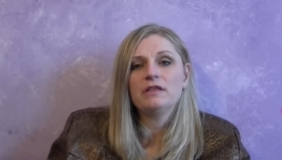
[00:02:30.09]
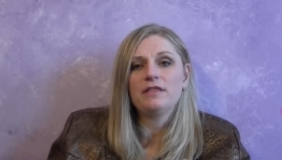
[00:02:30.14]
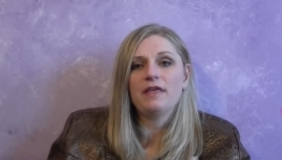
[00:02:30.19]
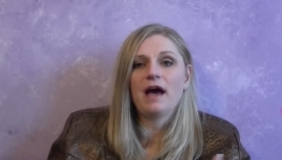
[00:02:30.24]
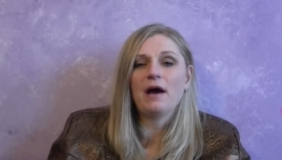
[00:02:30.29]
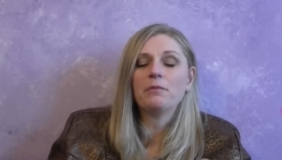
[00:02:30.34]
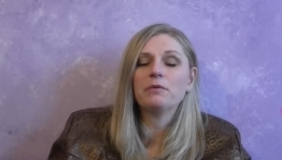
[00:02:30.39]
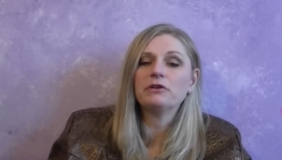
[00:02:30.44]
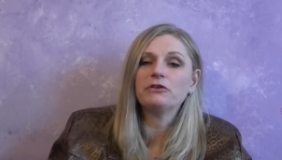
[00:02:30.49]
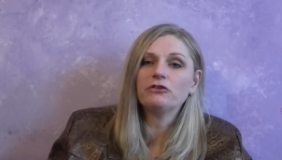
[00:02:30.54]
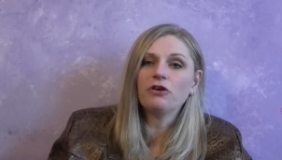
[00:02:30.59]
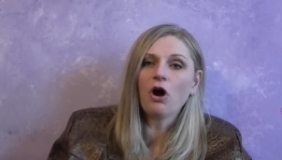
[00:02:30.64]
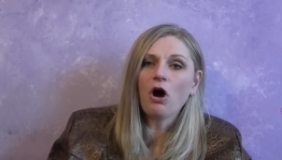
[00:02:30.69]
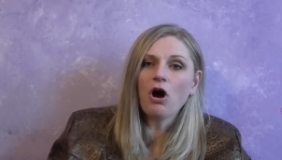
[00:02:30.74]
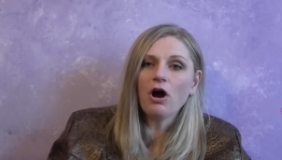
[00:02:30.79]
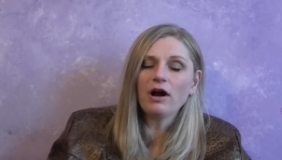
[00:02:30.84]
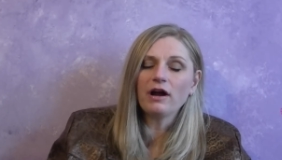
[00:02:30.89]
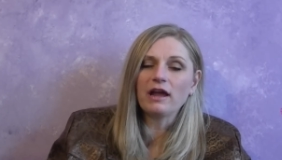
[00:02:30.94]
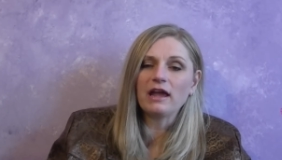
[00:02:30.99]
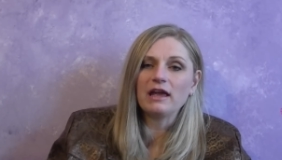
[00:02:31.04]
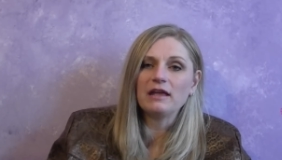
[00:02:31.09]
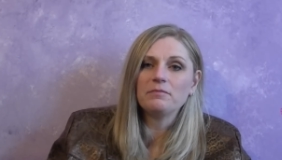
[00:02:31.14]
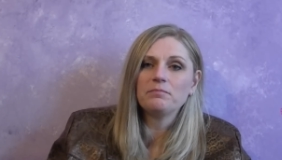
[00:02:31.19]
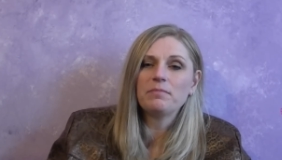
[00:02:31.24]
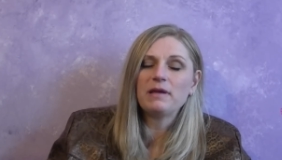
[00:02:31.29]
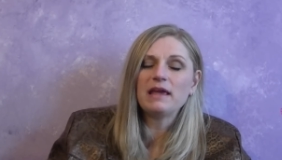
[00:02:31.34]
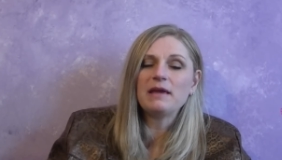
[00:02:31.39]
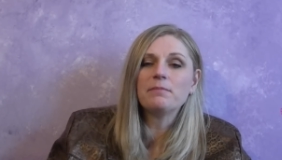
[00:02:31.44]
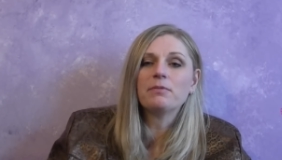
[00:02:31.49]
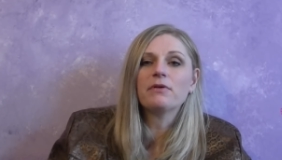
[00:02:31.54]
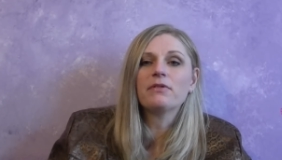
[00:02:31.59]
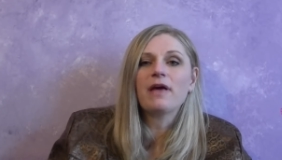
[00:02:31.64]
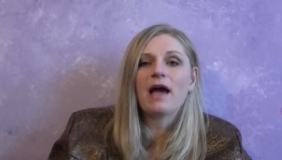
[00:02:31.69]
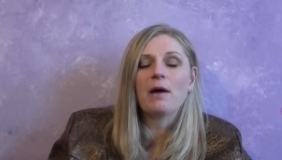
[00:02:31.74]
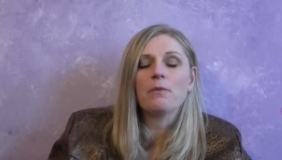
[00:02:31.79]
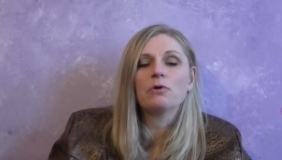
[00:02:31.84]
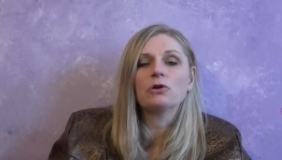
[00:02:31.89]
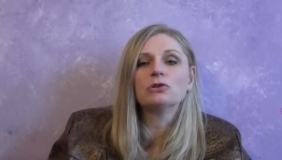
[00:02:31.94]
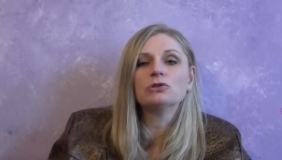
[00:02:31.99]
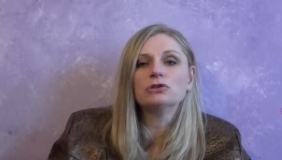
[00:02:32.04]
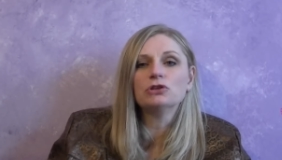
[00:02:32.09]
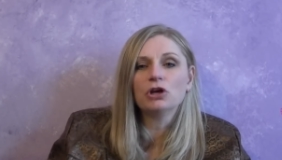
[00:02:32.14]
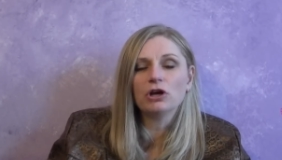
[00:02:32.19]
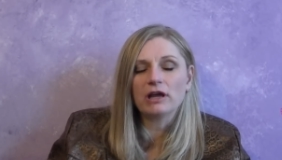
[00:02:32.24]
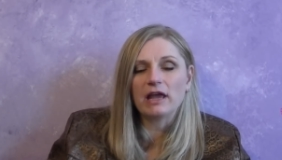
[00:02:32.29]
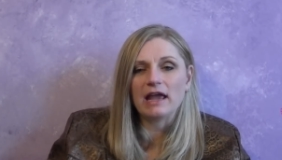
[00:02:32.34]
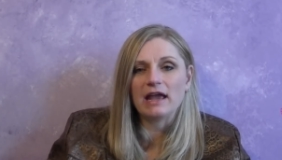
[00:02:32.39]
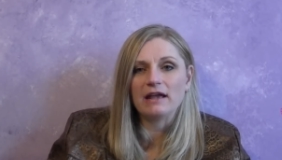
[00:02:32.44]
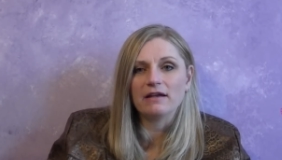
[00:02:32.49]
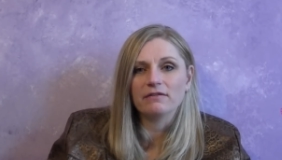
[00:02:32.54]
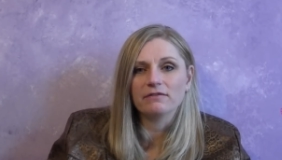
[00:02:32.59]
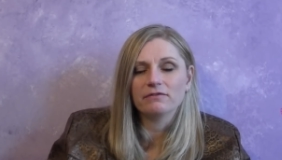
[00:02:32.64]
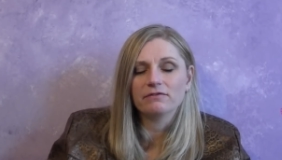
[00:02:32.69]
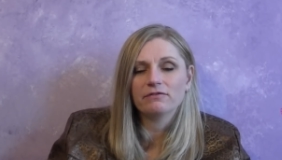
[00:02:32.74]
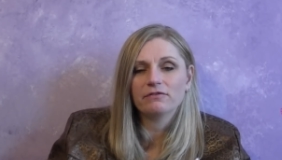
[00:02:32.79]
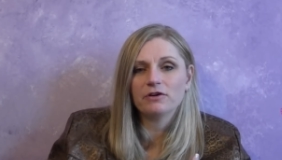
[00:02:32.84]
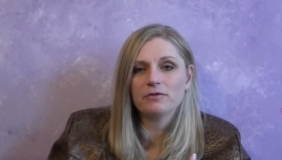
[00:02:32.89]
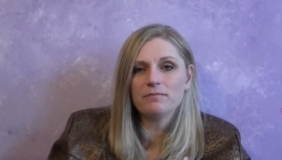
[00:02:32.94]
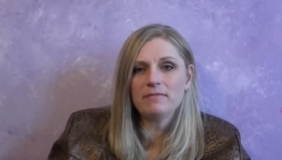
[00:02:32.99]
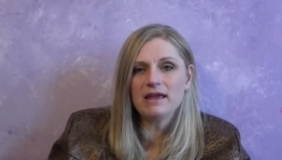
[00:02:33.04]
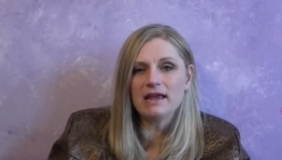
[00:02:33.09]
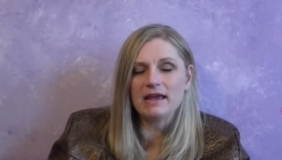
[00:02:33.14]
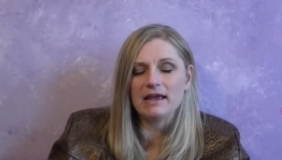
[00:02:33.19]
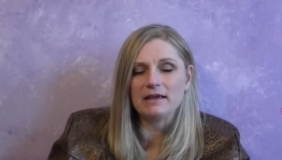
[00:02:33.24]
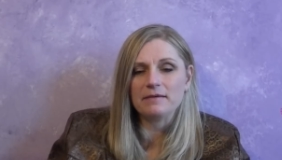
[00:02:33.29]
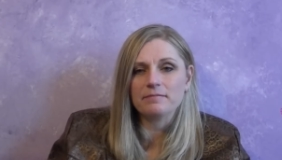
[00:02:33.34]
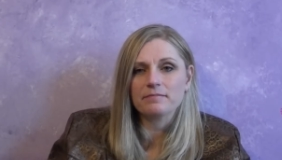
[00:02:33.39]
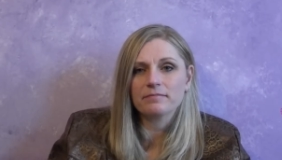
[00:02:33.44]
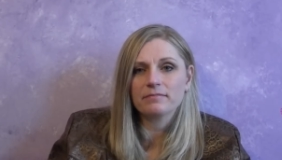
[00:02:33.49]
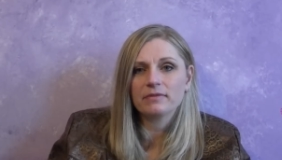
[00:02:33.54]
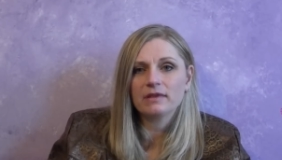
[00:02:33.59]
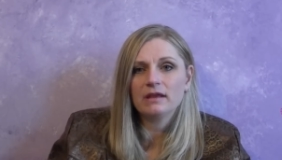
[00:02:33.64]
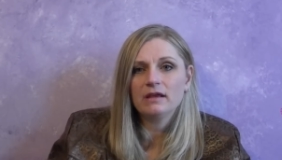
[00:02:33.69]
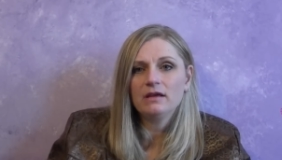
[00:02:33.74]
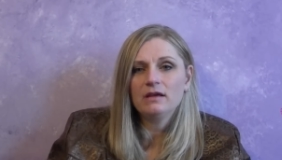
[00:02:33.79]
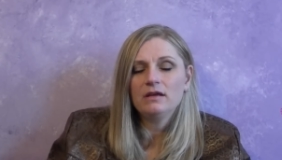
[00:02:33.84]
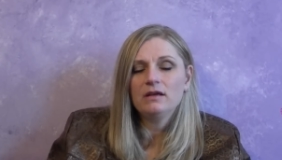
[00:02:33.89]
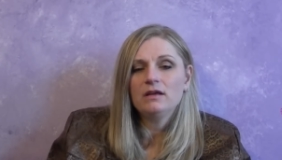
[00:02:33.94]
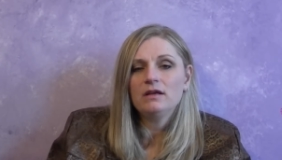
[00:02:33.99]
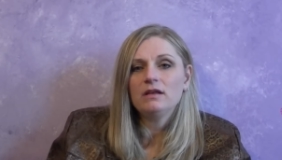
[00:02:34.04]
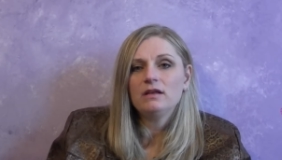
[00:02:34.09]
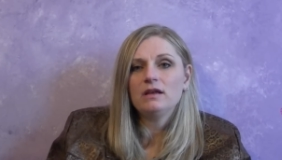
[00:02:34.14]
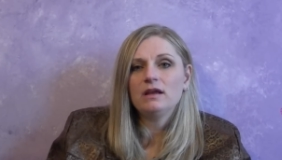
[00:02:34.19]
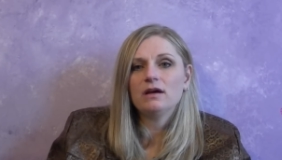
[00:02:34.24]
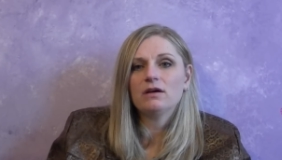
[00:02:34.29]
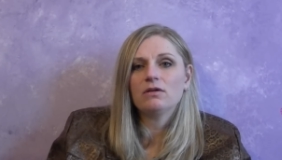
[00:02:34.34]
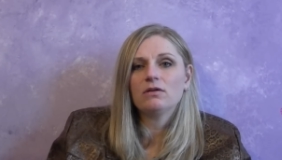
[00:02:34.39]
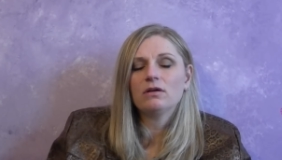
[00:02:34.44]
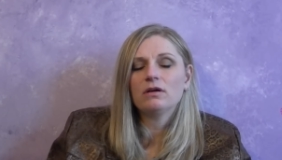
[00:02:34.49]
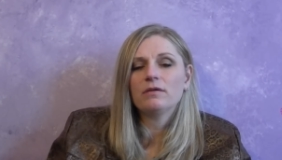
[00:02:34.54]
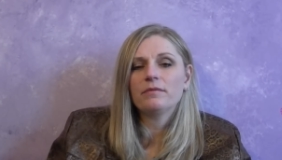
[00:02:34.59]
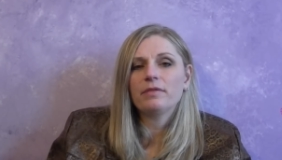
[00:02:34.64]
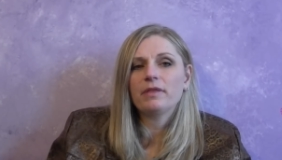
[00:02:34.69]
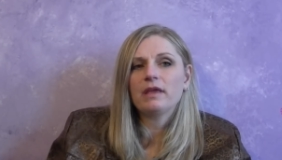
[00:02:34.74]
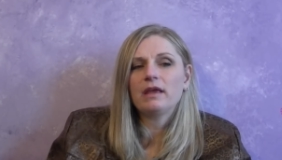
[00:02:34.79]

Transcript: that would target people that were looking for me. Now,